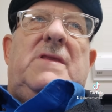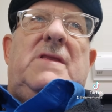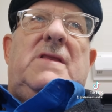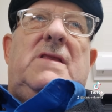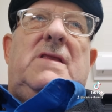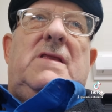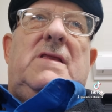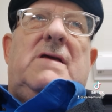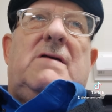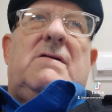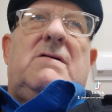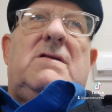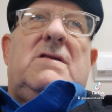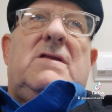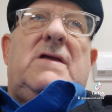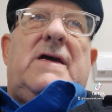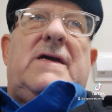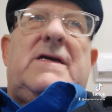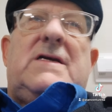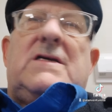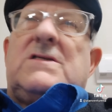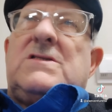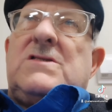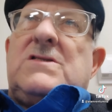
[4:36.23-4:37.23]
they're
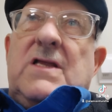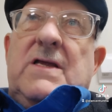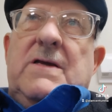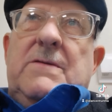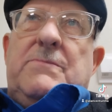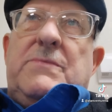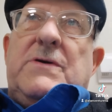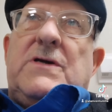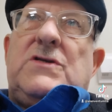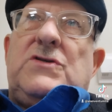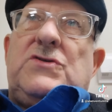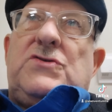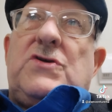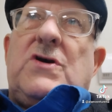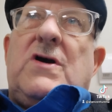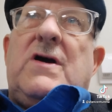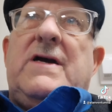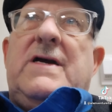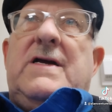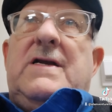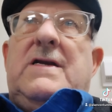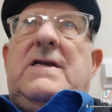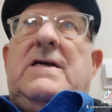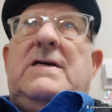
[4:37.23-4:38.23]
like a sleeping
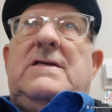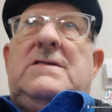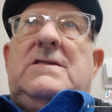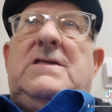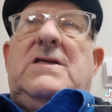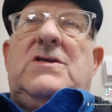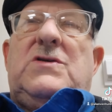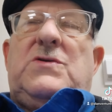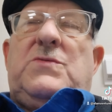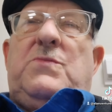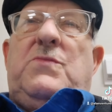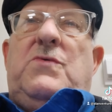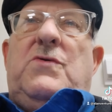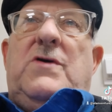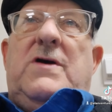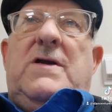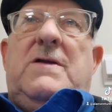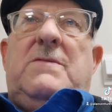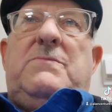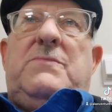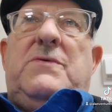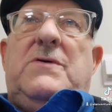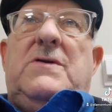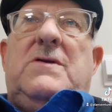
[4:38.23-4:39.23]
giant at this
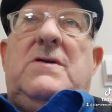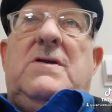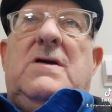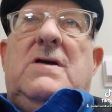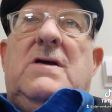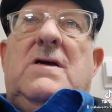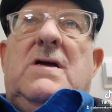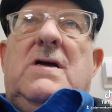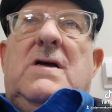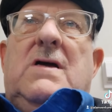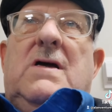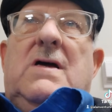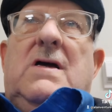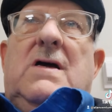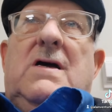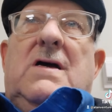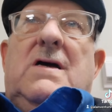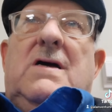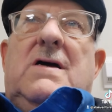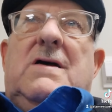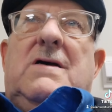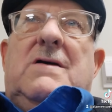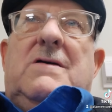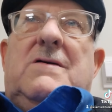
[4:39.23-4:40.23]
point, but
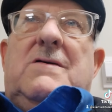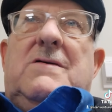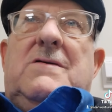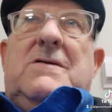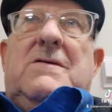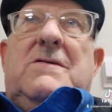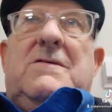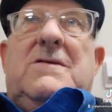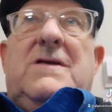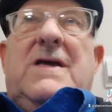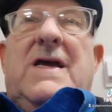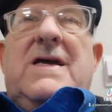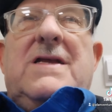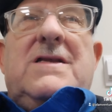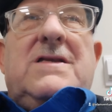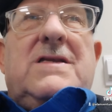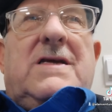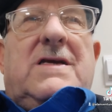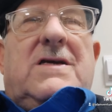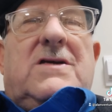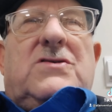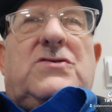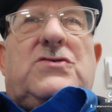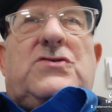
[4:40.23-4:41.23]

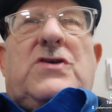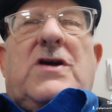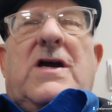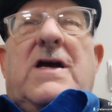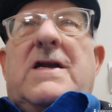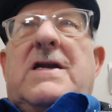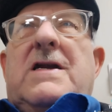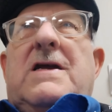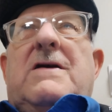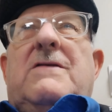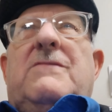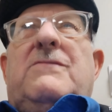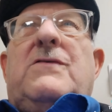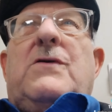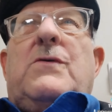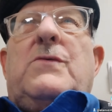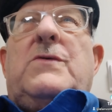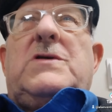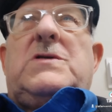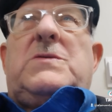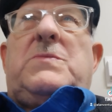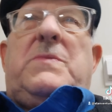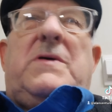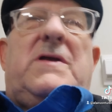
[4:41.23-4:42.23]
India and China have
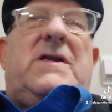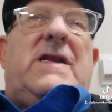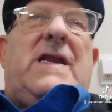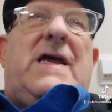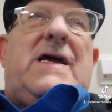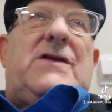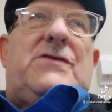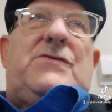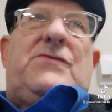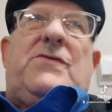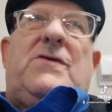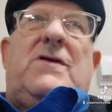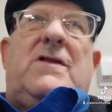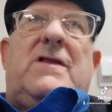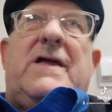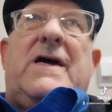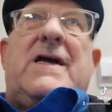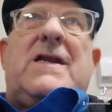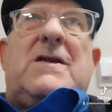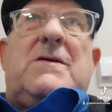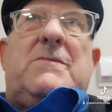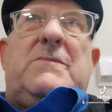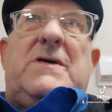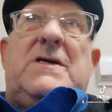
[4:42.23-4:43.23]
always been natural
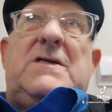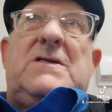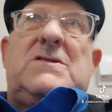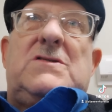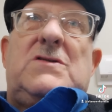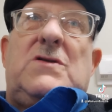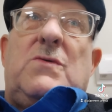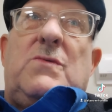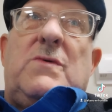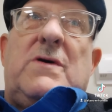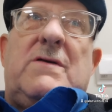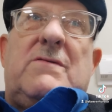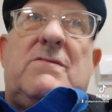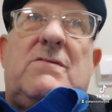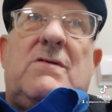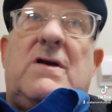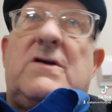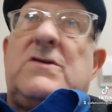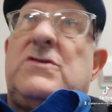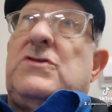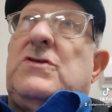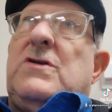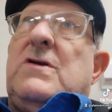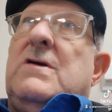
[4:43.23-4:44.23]
enemies, the way
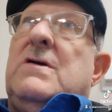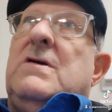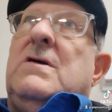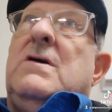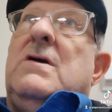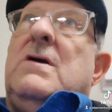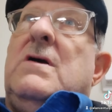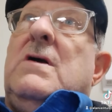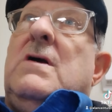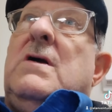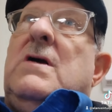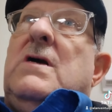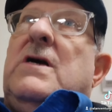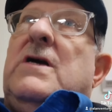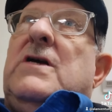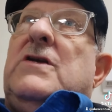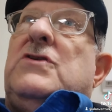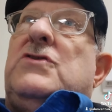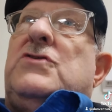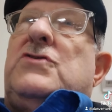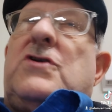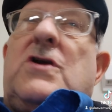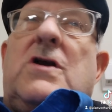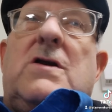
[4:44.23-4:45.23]
Russia
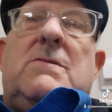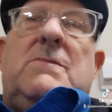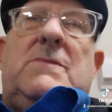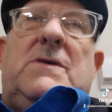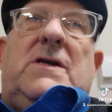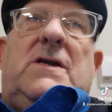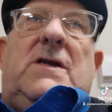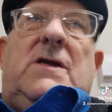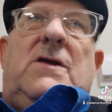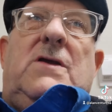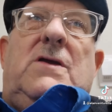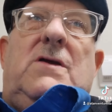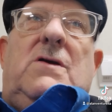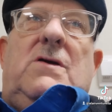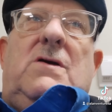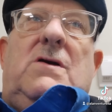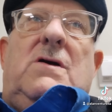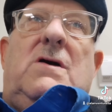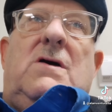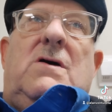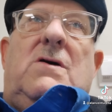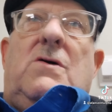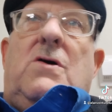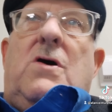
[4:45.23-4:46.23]
and Germany
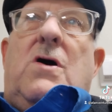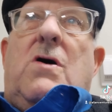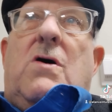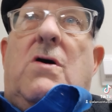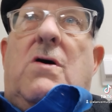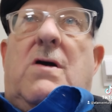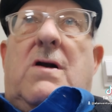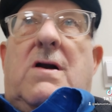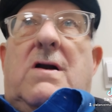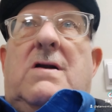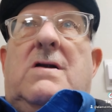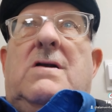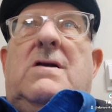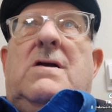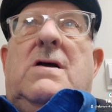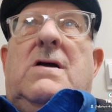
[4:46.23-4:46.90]
were